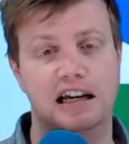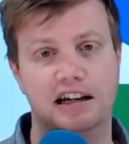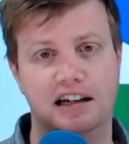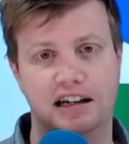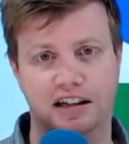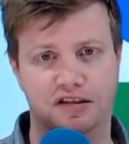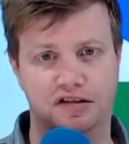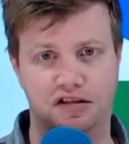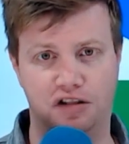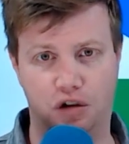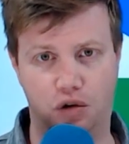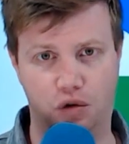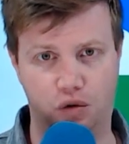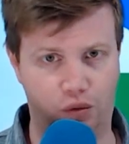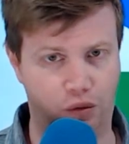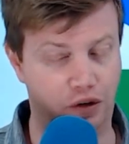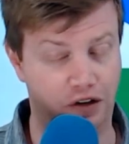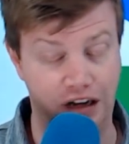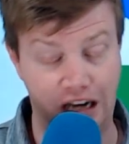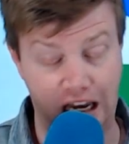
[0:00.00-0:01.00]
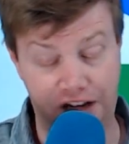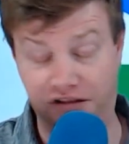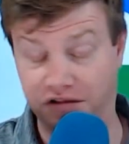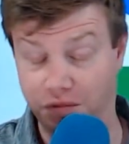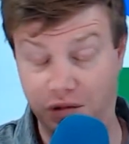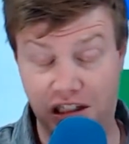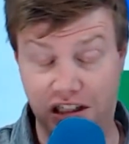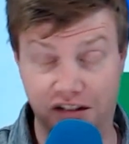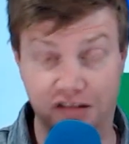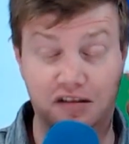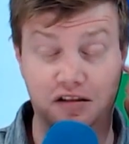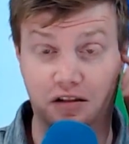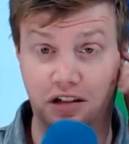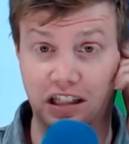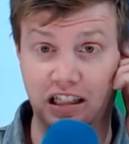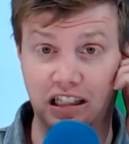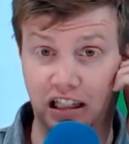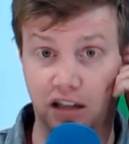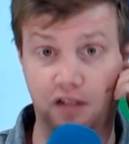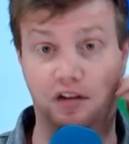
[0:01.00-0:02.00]
and so next week is
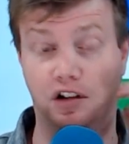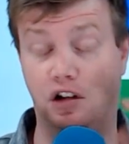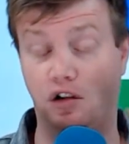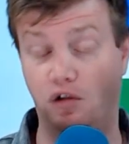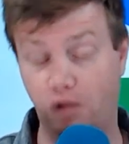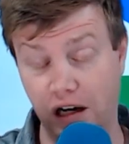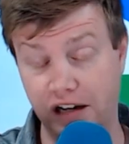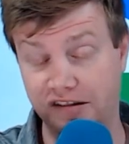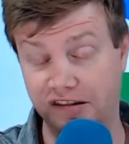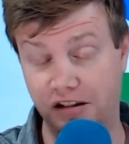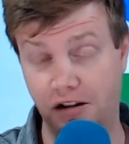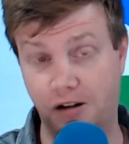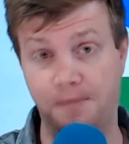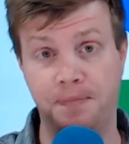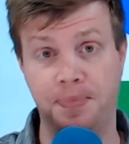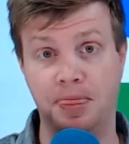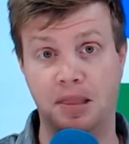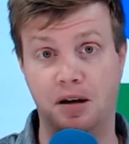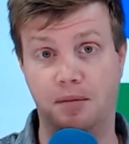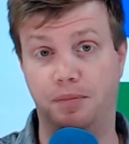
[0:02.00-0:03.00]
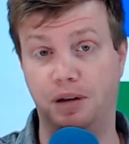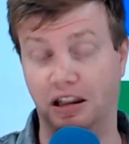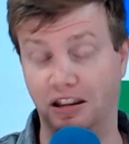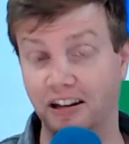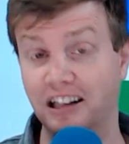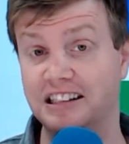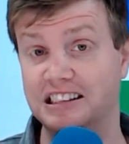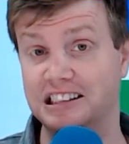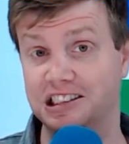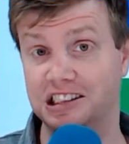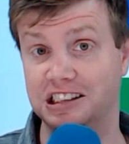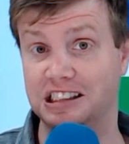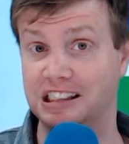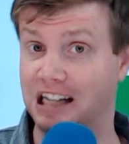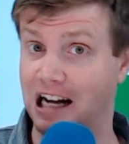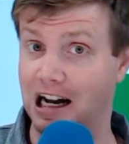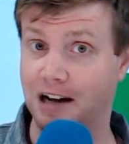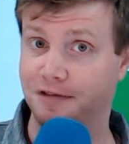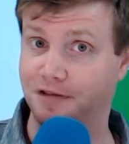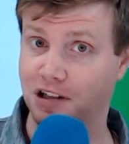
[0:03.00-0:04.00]
looking even crazier. But let's just
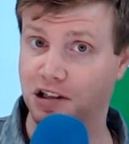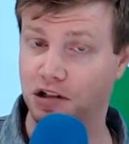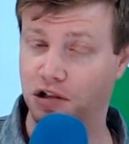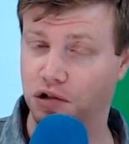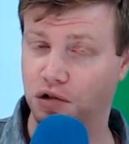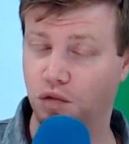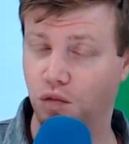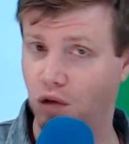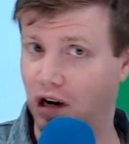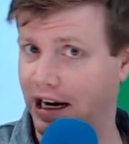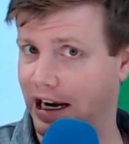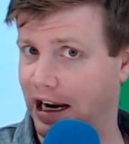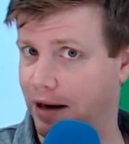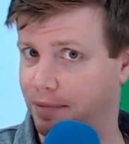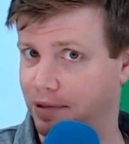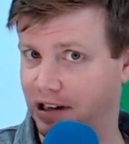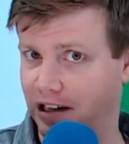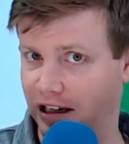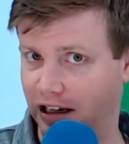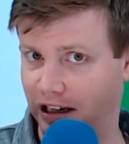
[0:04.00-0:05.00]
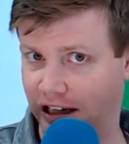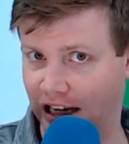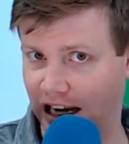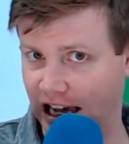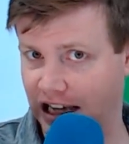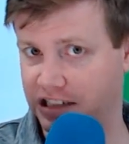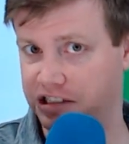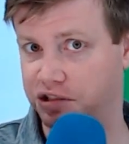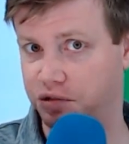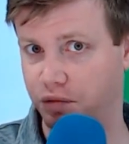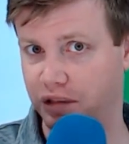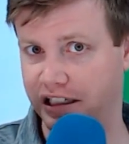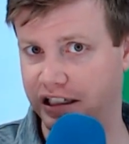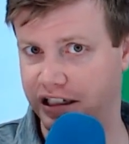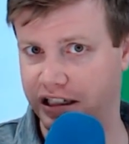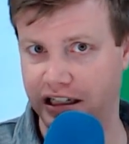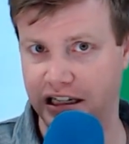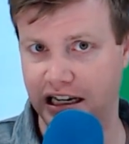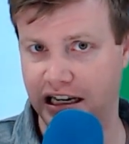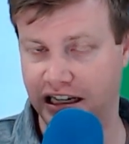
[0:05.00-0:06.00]
dive into what happened last
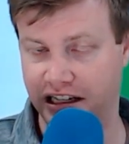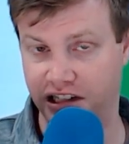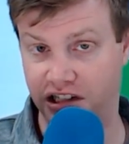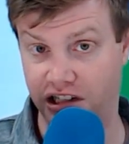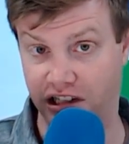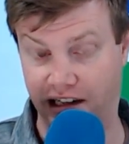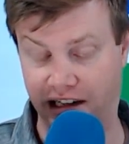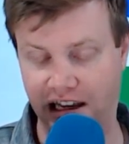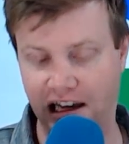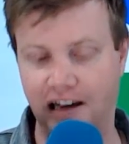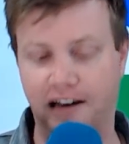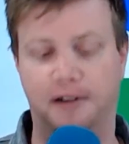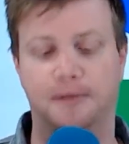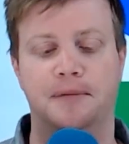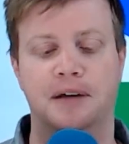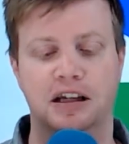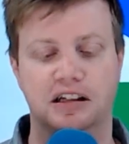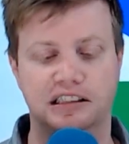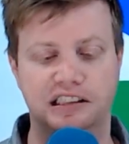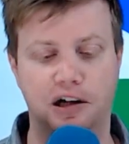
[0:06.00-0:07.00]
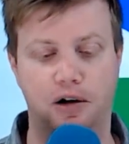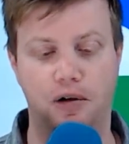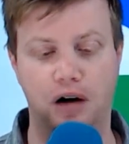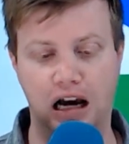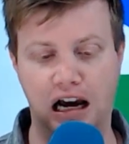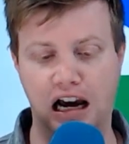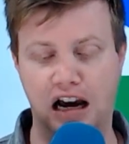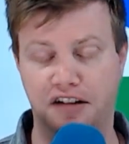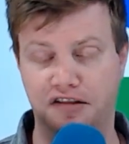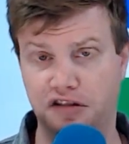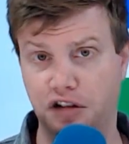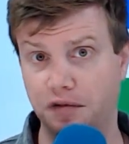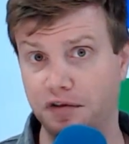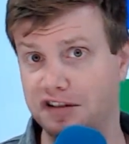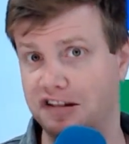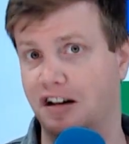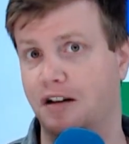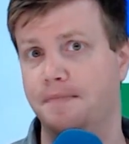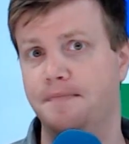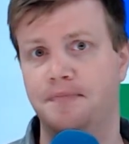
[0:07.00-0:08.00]
week today. So, uh,
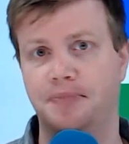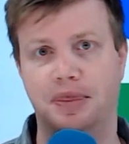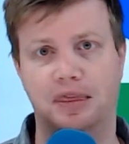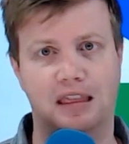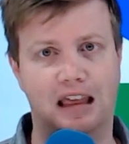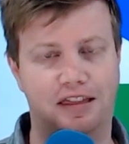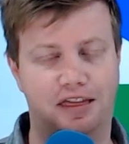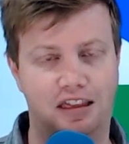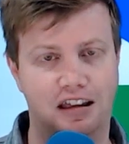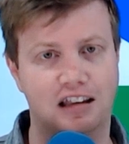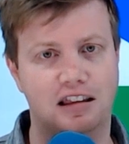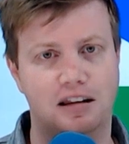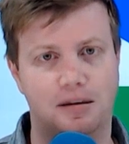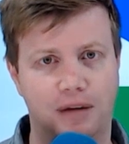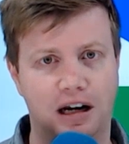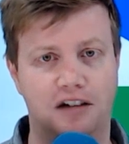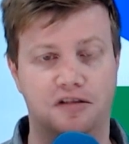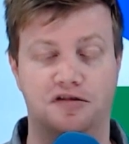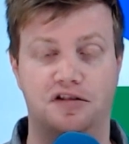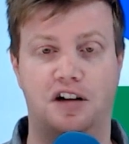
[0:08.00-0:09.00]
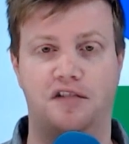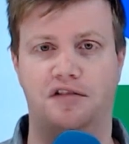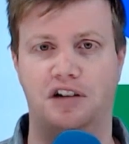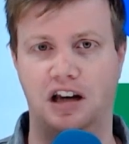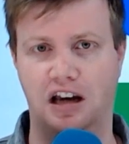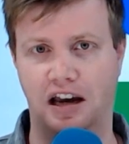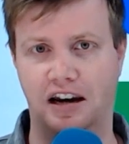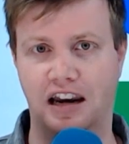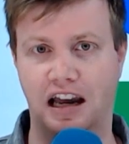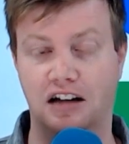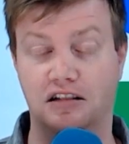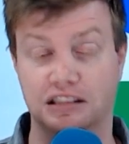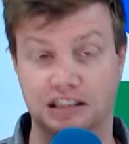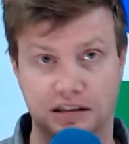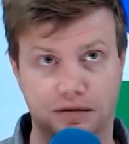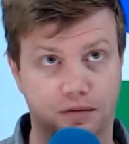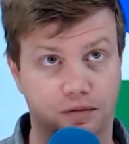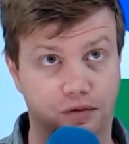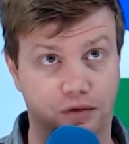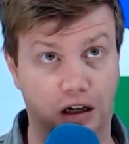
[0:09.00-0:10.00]
Surface Hub that thing that Microsoft
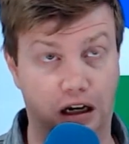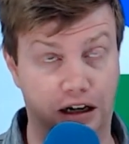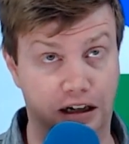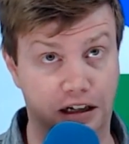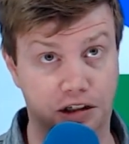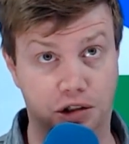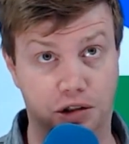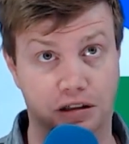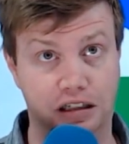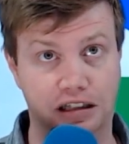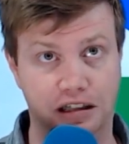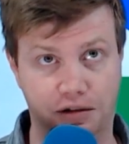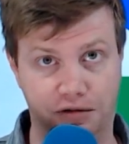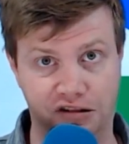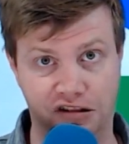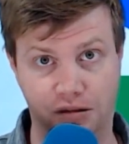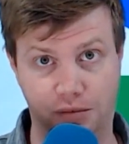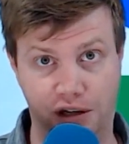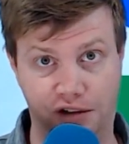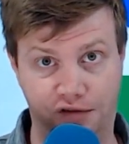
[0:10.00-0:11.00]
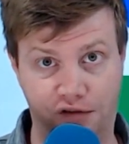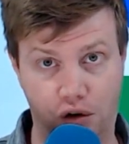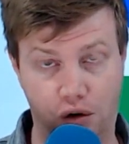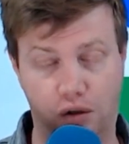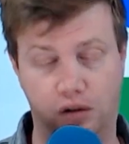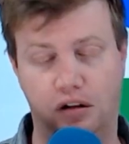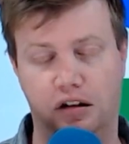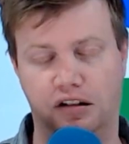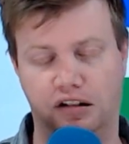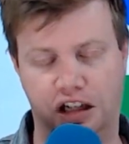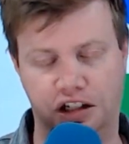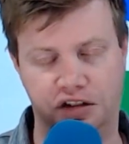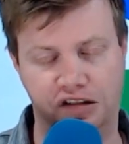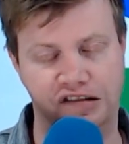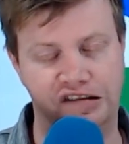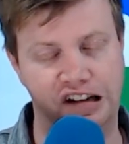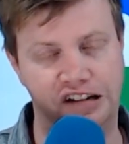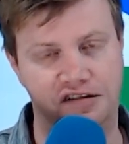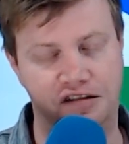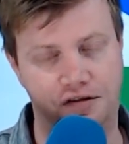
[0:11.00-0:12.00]
announced initially that was going to be, full, I should
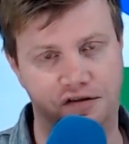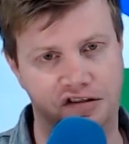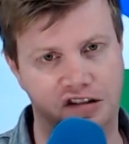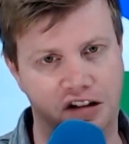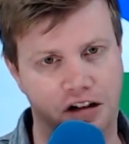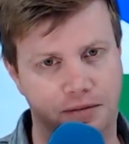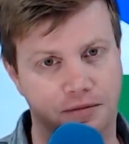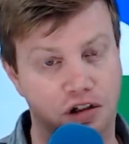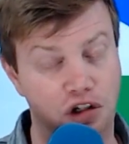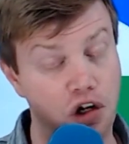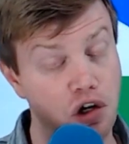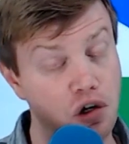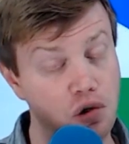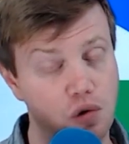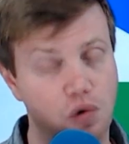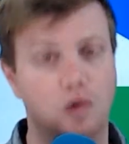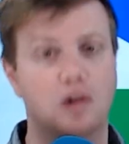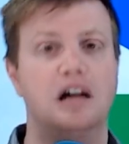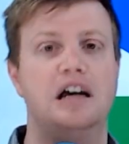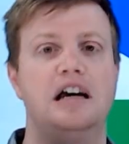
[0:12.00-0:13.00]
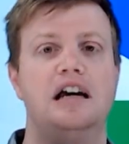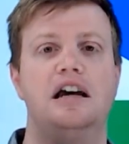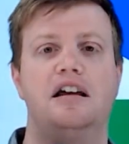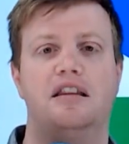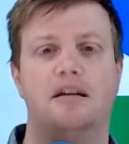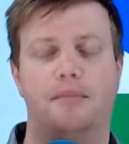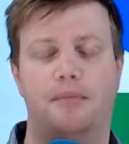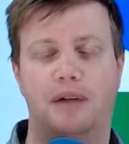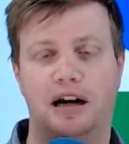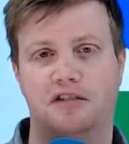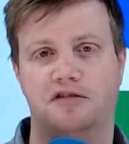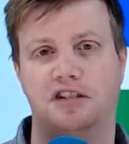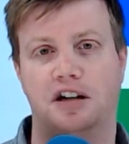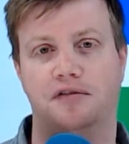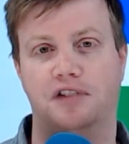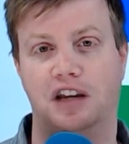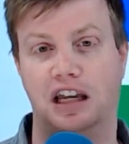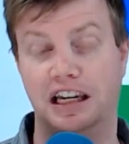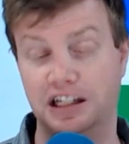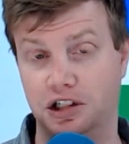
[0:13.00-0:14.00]
say, Surface Hub 2 that Microsoft
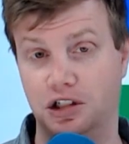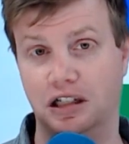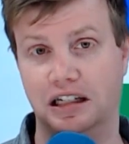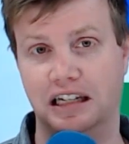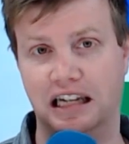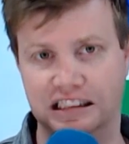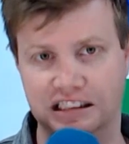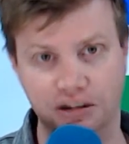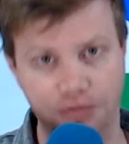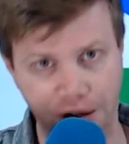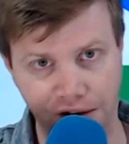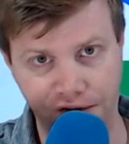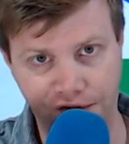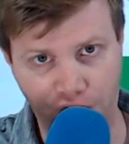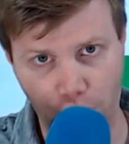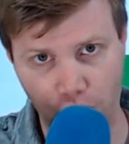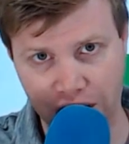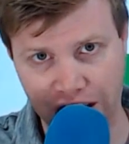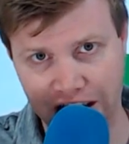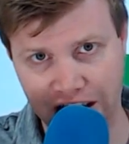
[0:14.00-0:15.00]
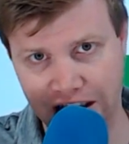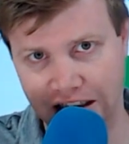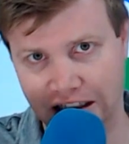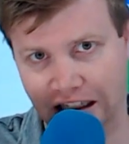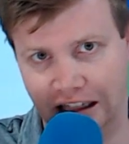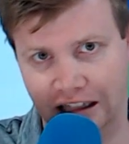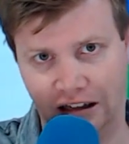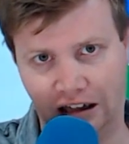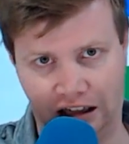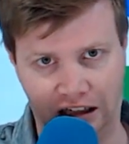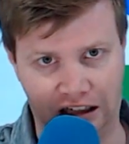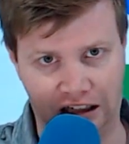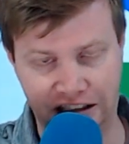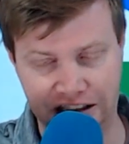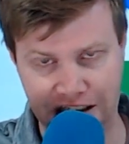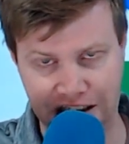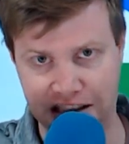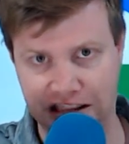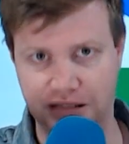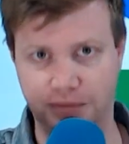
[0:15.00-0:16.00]
initially announced it would be foldy and, and
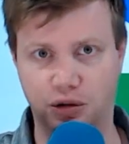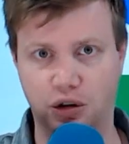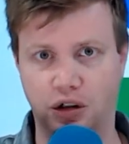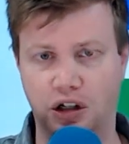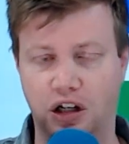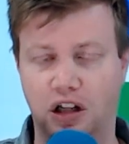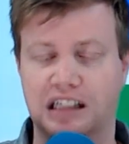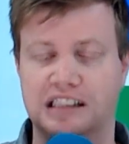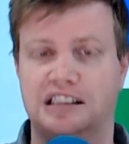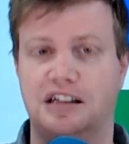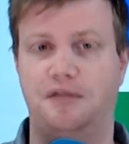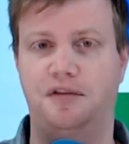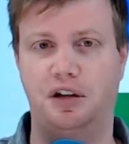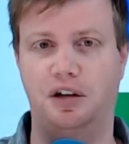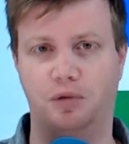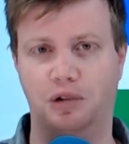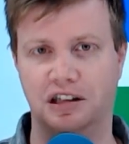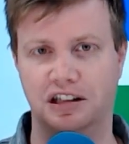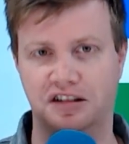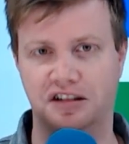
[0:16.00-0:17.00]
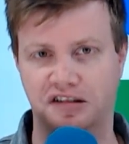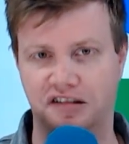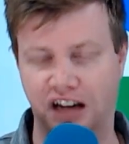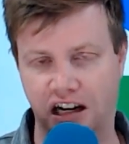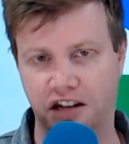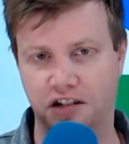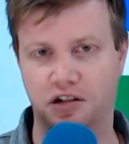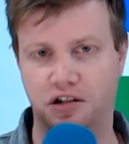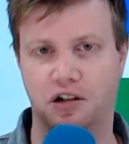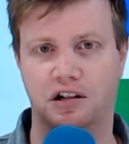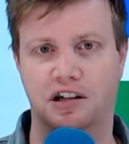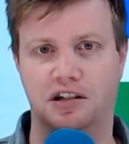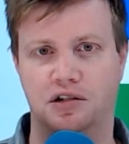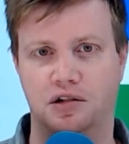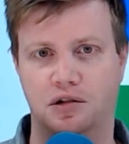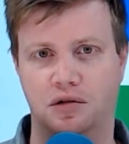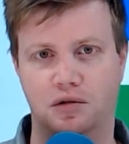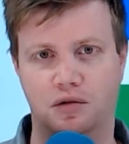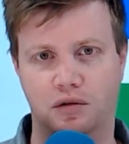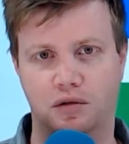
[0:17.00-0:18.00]
extensible and all that stuff that really just kind of turned
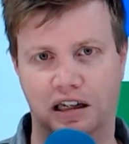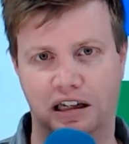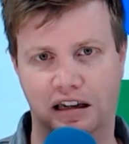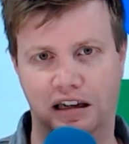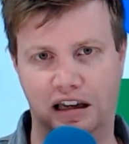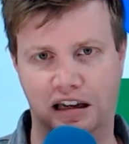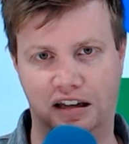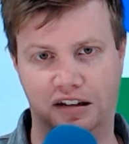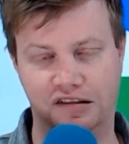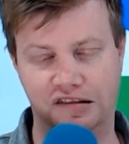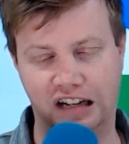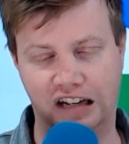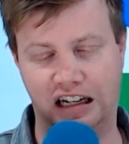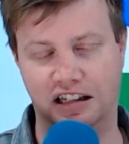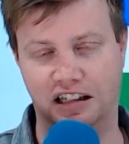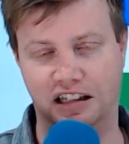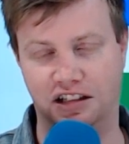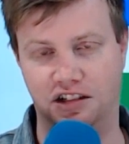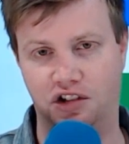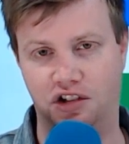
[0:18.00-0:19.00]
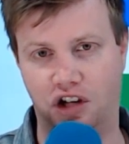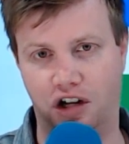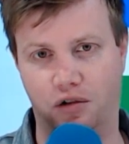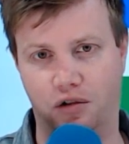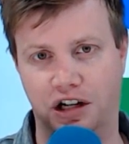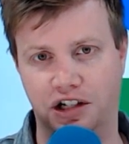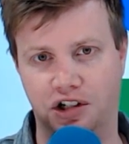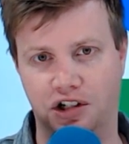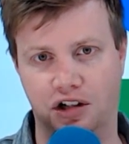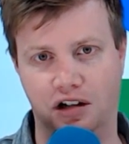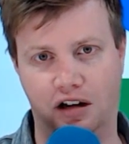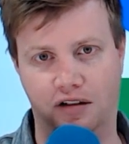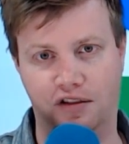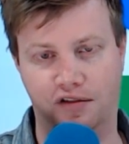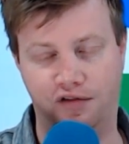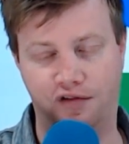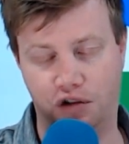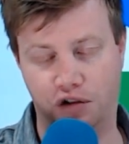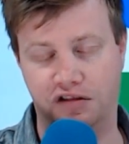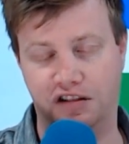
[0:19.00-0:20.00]
into a, a second generation of the
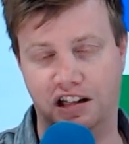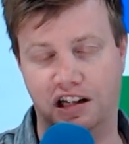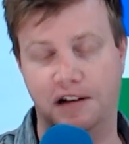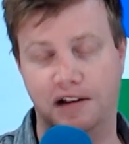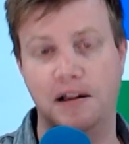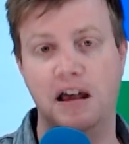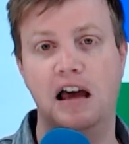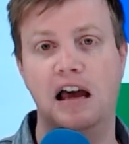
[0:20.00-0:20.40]
first thing.